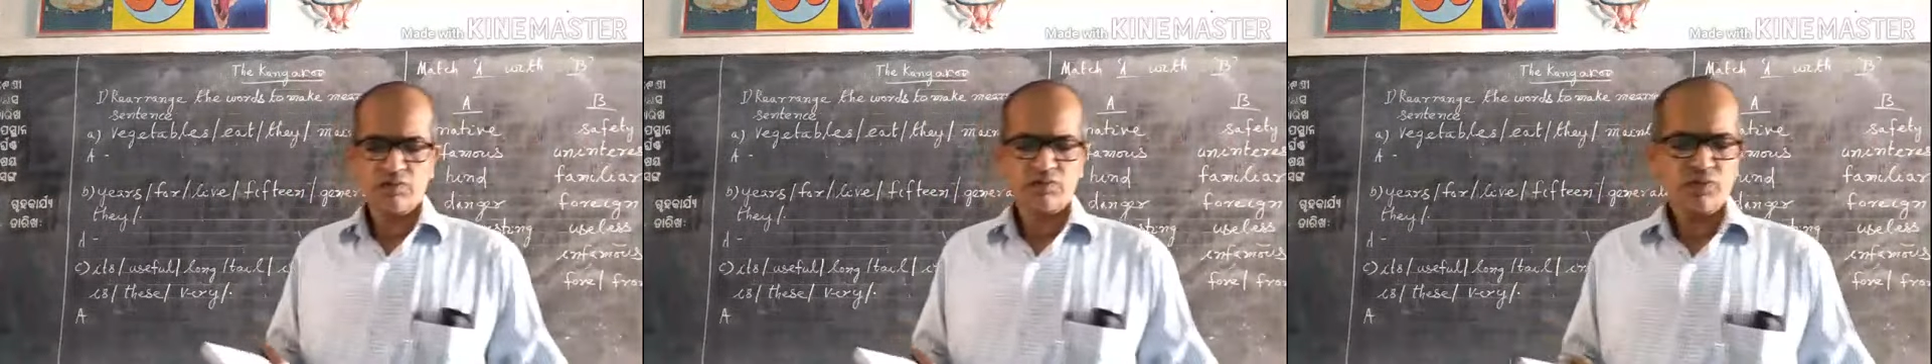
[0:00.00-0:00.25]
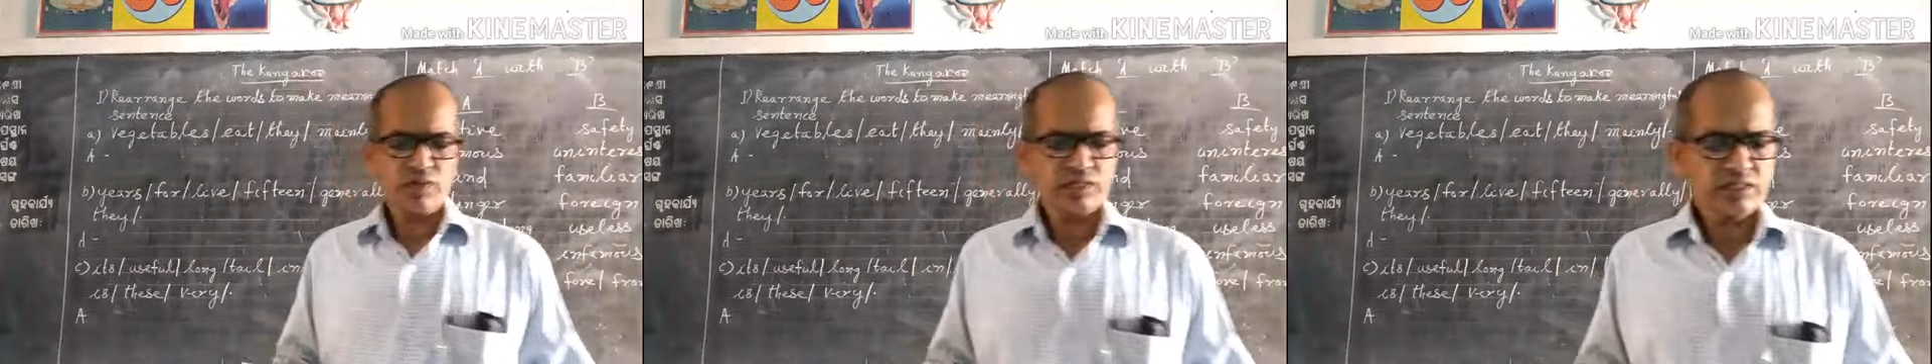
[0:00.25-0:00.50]

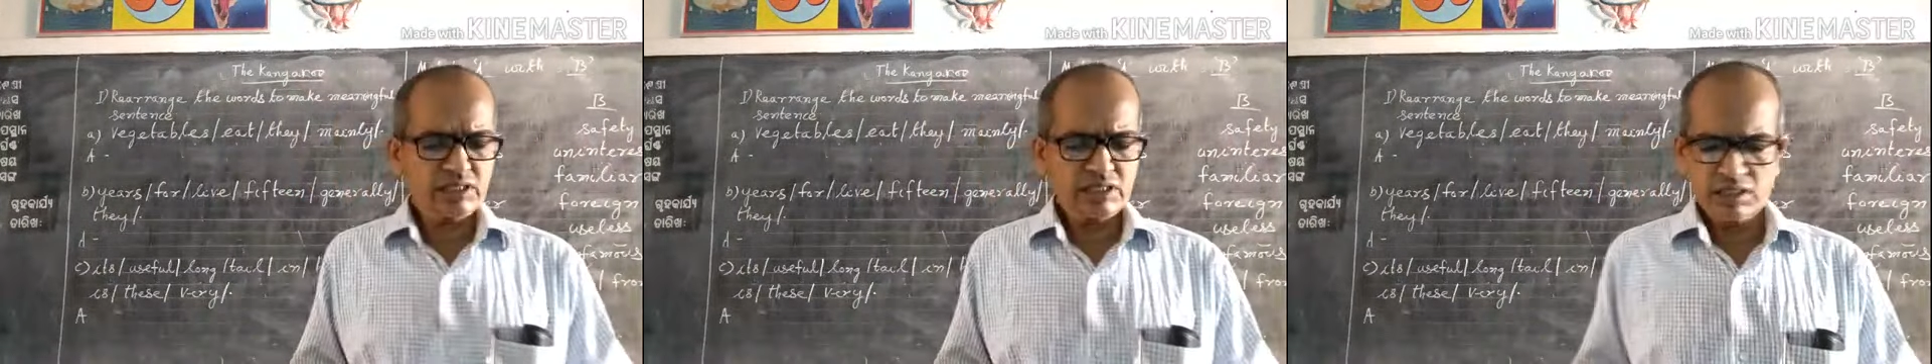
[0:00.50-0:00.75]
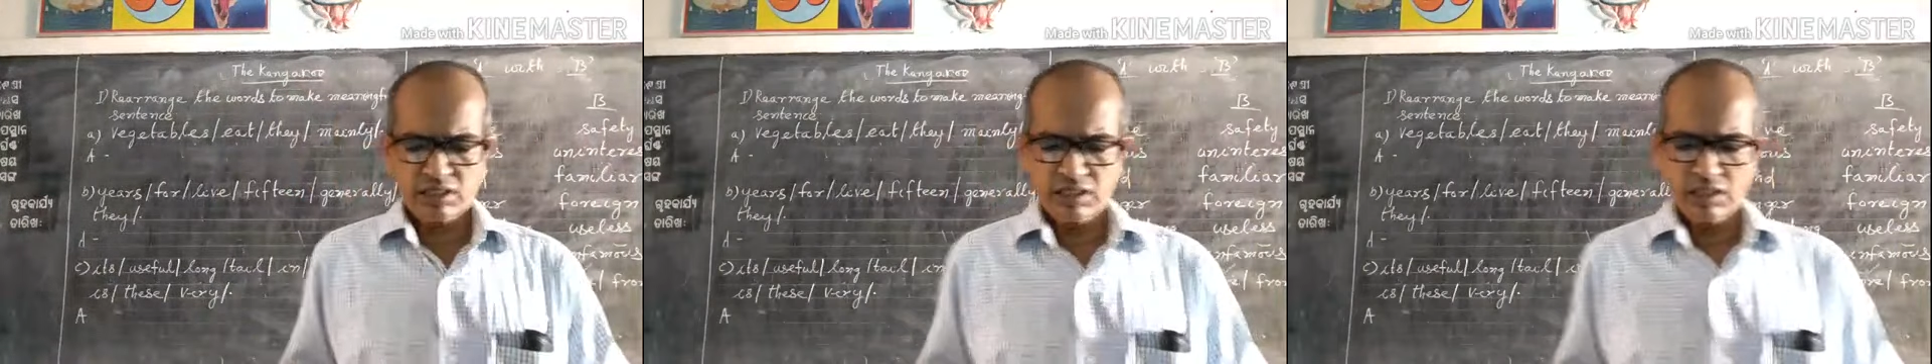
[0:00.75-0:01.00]

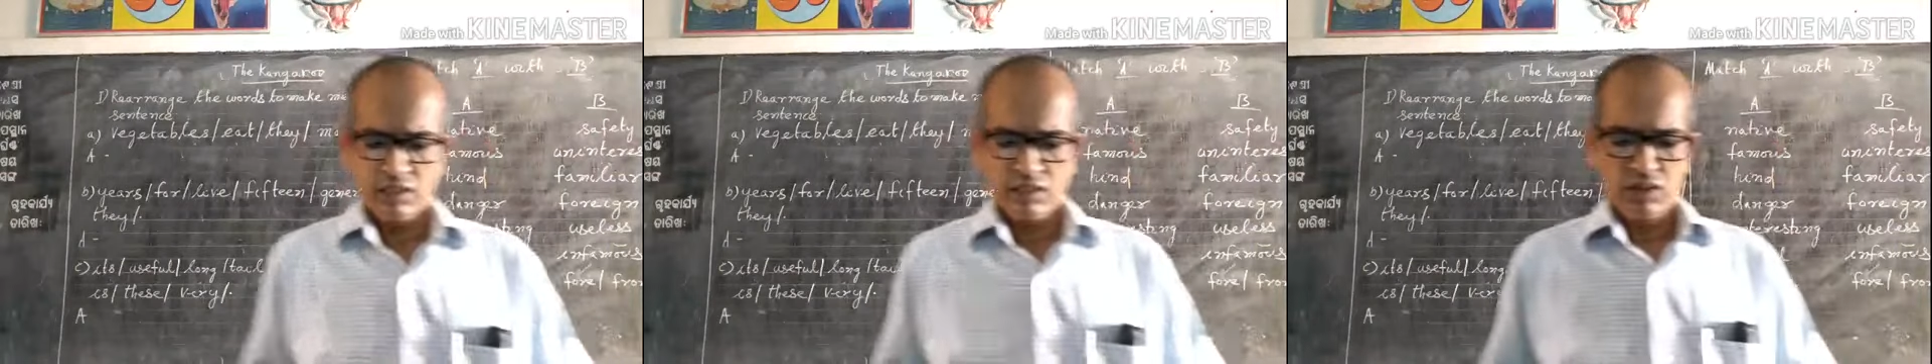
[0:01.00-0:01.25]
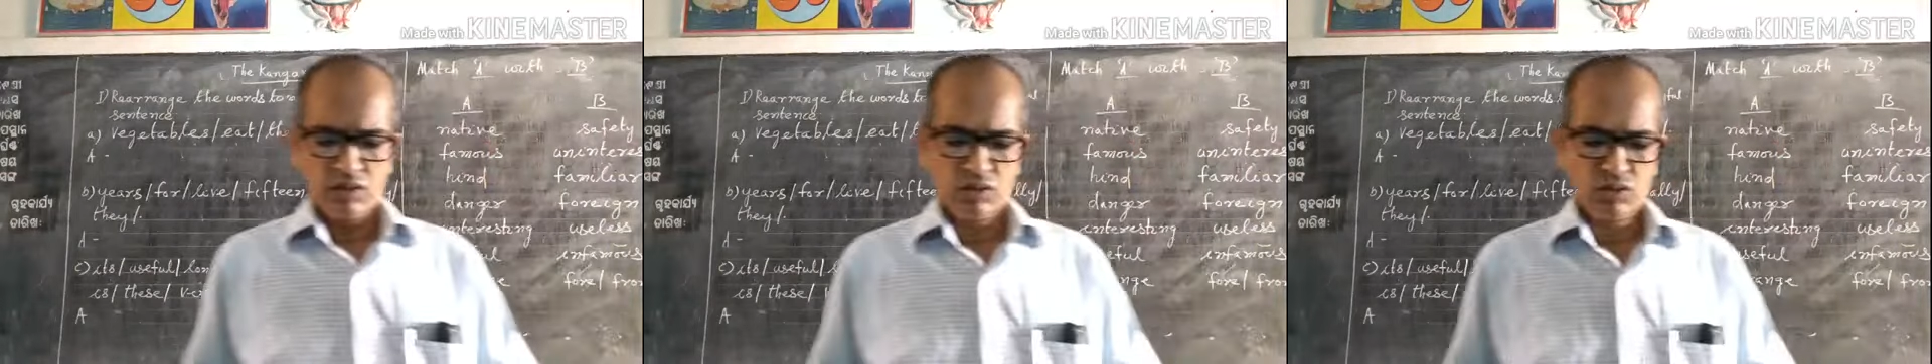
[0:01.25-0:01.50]
first
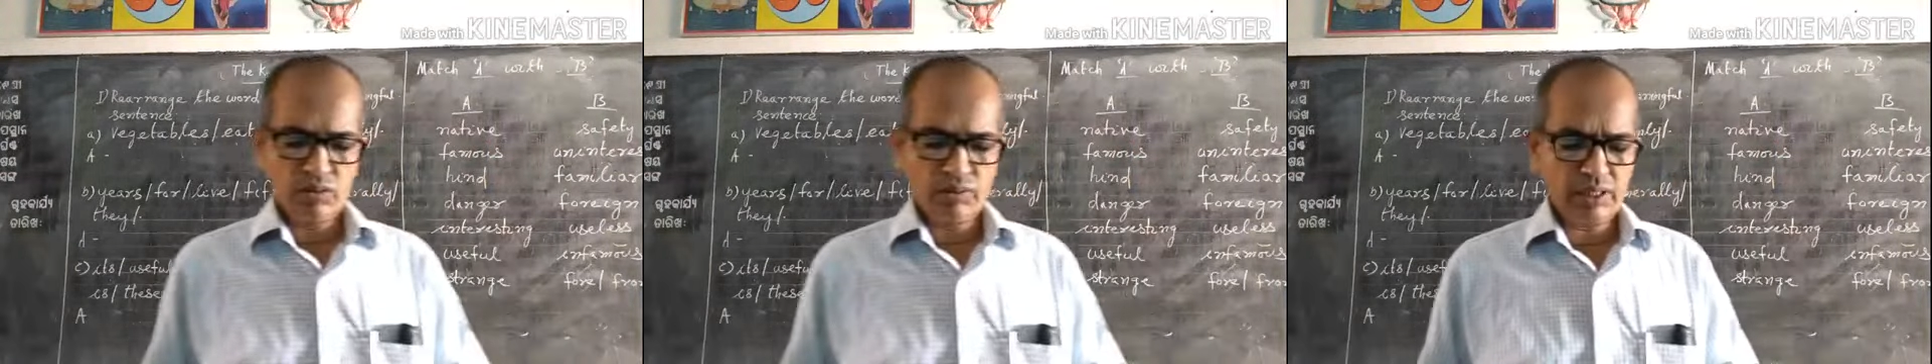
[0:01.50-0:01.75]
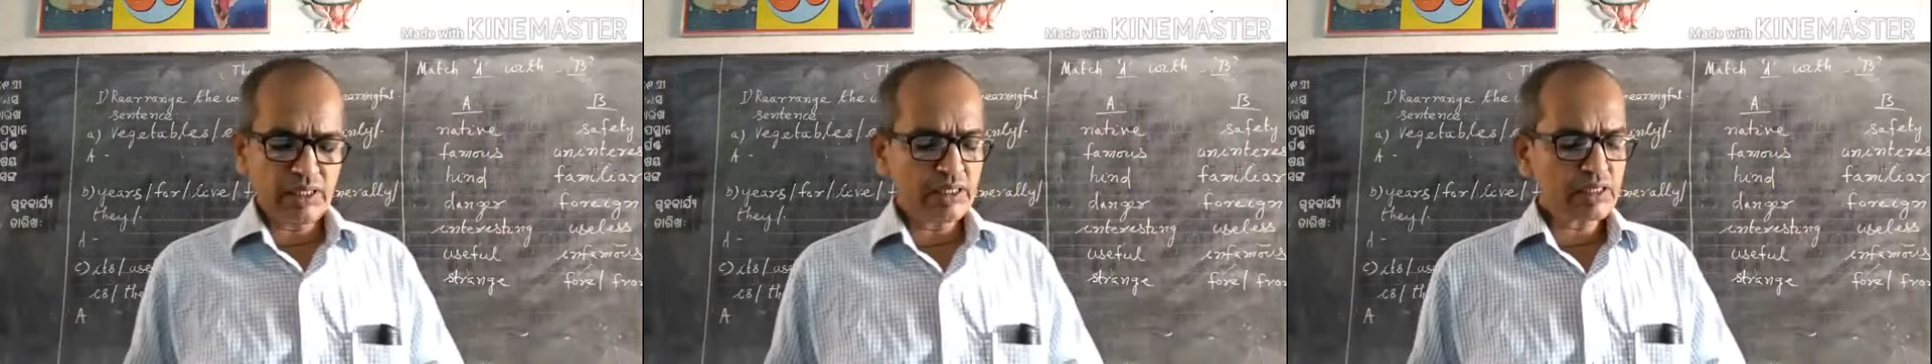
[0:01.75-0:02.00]
we
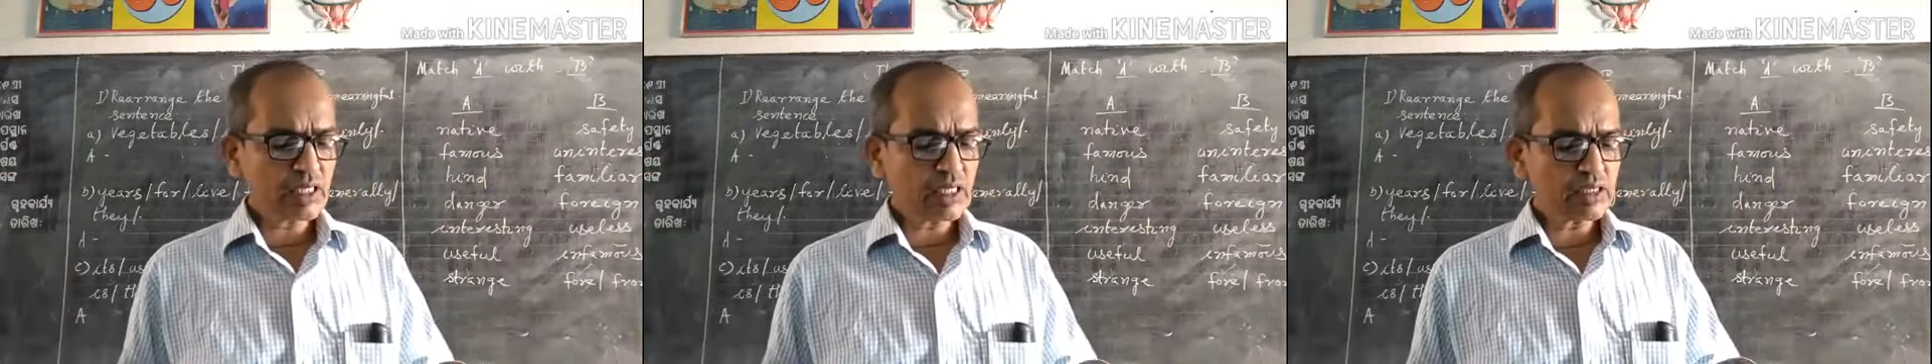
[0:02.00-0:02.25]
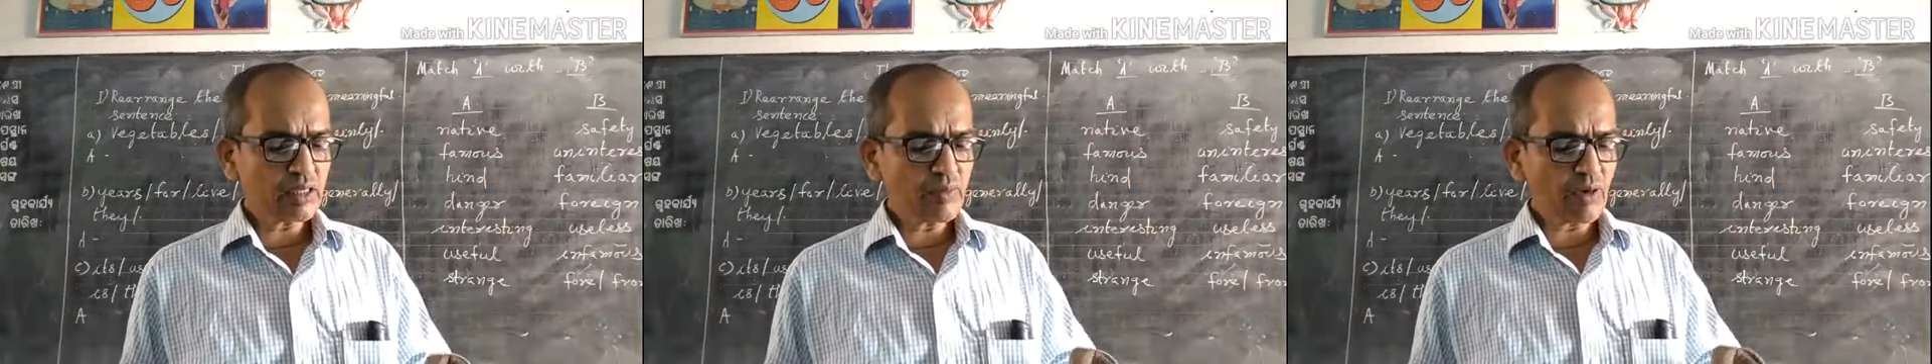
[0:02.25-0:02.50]
will discuss